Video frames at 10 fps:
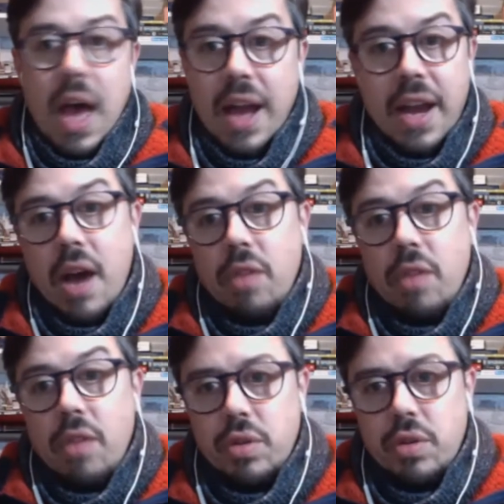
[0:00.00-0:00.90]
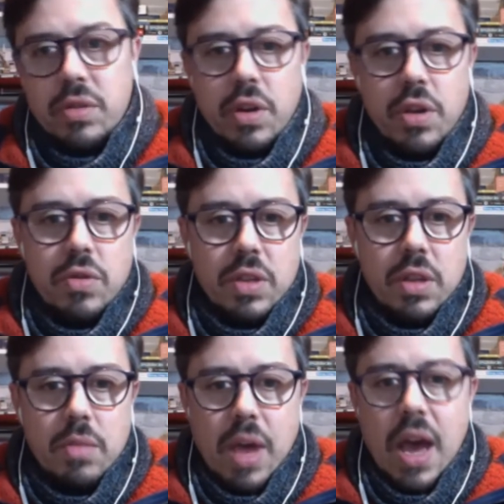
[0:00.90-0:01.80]
And now students are using
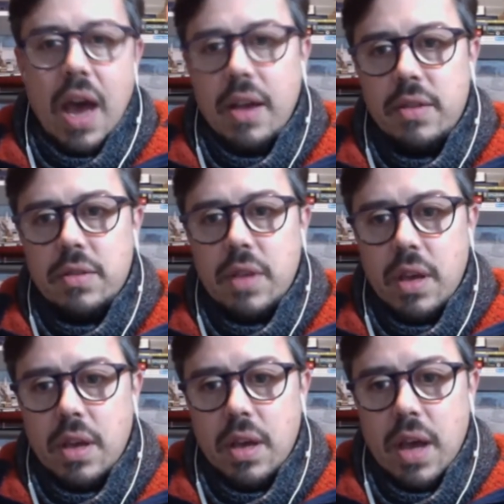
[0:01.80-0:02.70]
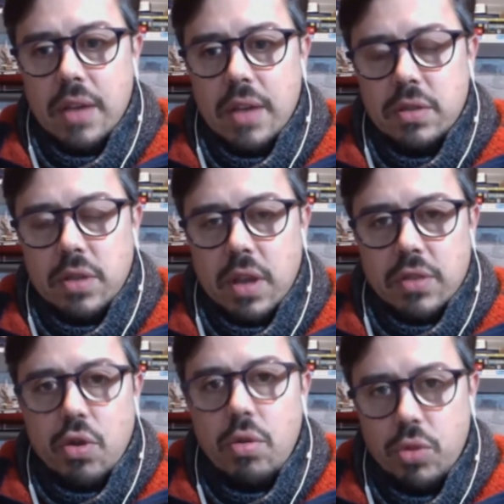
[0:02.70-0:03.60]
them as
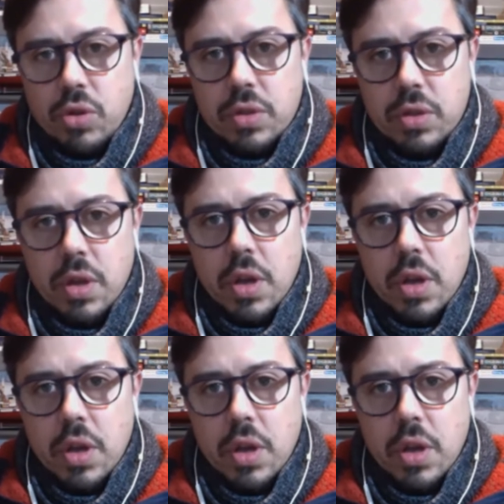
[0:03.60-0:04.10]
Chromebooks.